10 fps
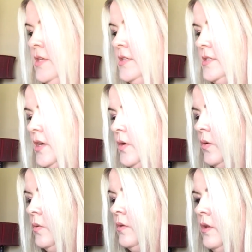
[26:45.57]

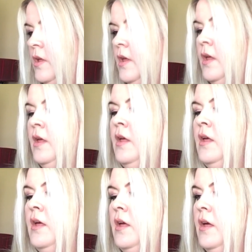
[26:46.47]
So
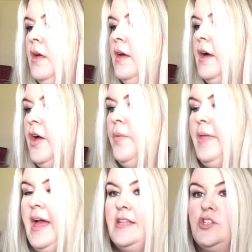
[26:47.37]
I hope
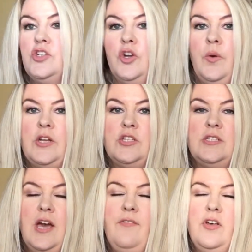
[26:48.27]
that answers your questions.
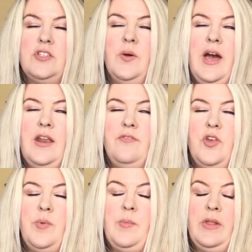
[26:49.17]
I've also had a few
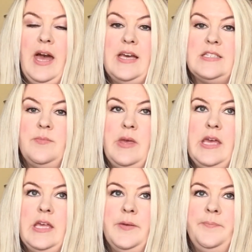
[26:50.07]
people ask me